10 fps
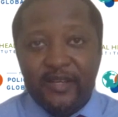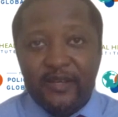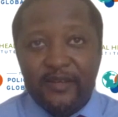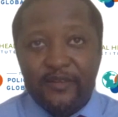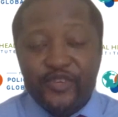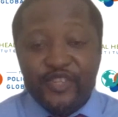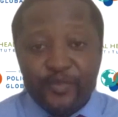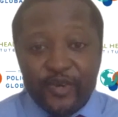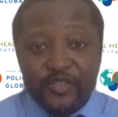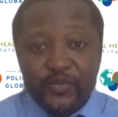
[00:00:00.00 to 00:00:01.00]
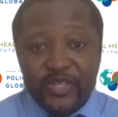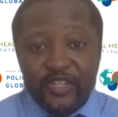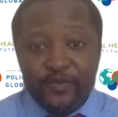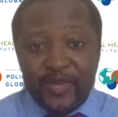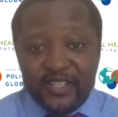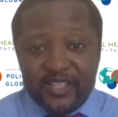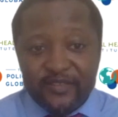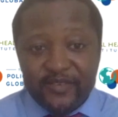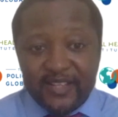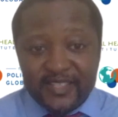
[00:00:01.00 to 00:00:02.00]
response within
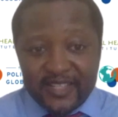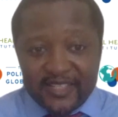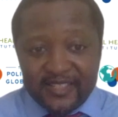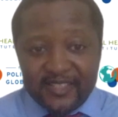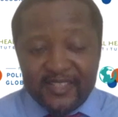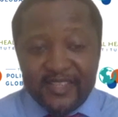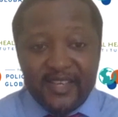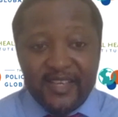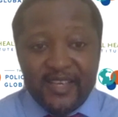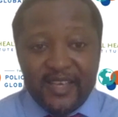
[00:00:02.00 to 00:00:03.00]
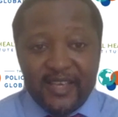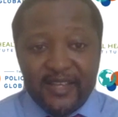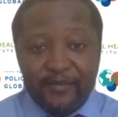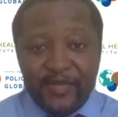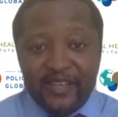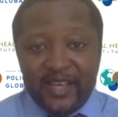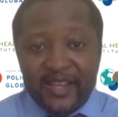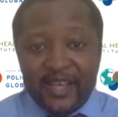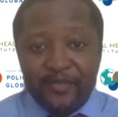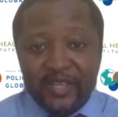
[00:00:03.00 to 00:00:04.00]
humanitarian settings. And by that,
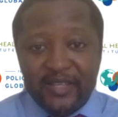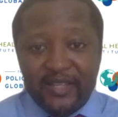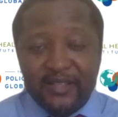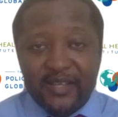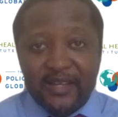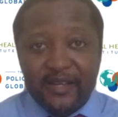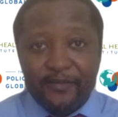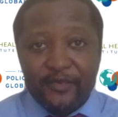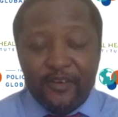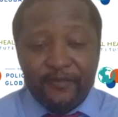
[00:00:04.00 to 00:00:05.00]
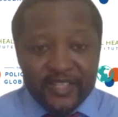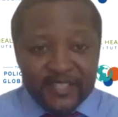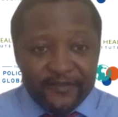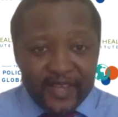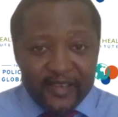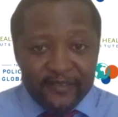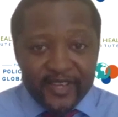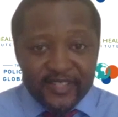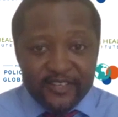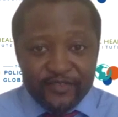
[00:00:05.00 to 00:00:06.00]
I mean
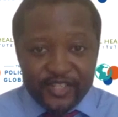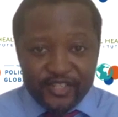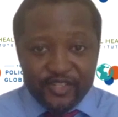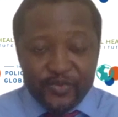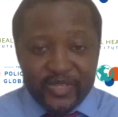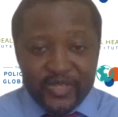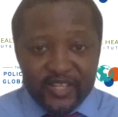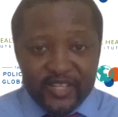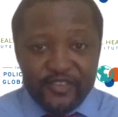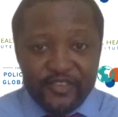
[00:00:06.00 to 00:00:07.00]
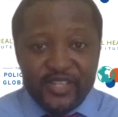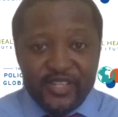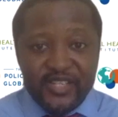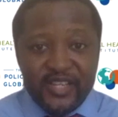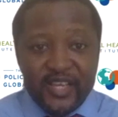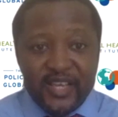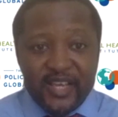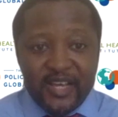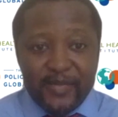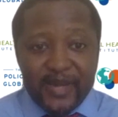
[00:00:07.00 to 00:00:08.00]
conflict-affected regions within countries,
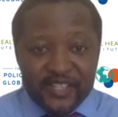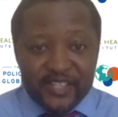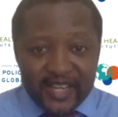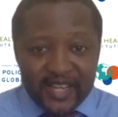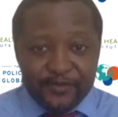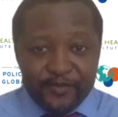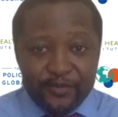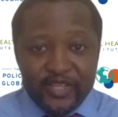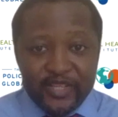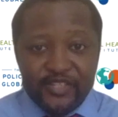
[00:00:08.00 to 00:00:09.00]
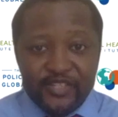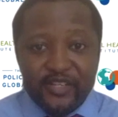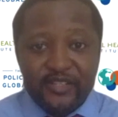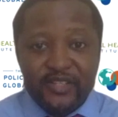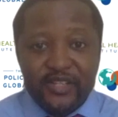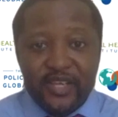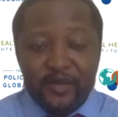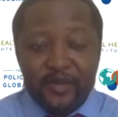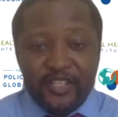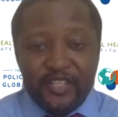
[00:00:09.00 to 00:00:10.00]
marginalized populations,
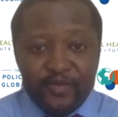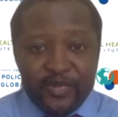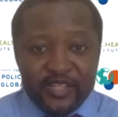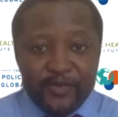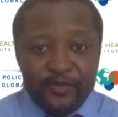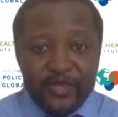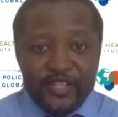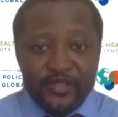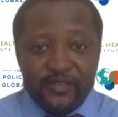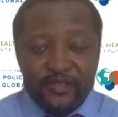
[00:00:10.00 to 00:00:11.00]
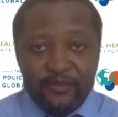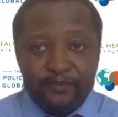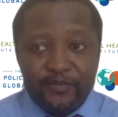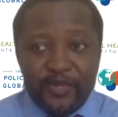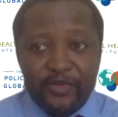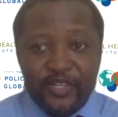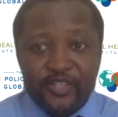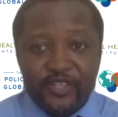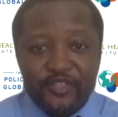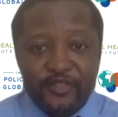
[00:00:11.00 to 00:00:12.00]
displaced
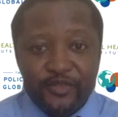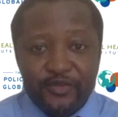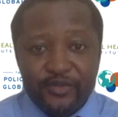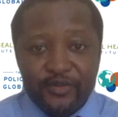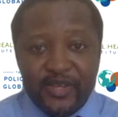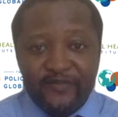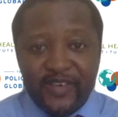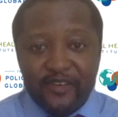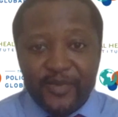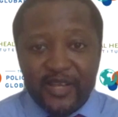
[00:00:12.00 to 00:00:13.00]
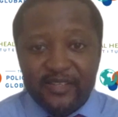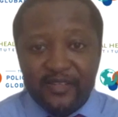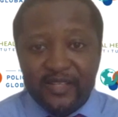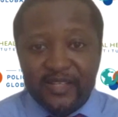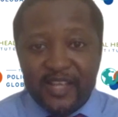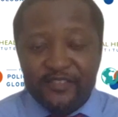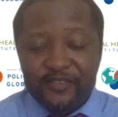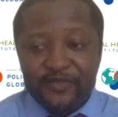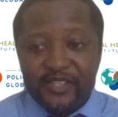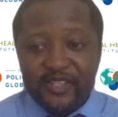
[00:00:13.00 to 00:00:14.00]
populations due to environmental
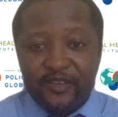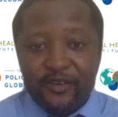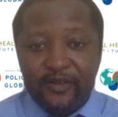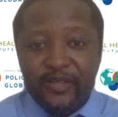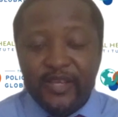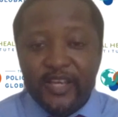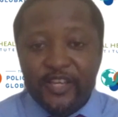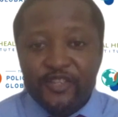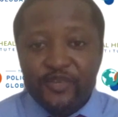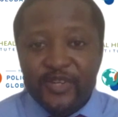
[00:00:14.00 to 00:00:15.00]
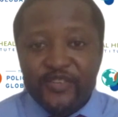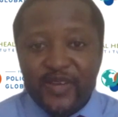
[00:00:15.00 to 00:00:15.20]
catastrophes and all. So we're trying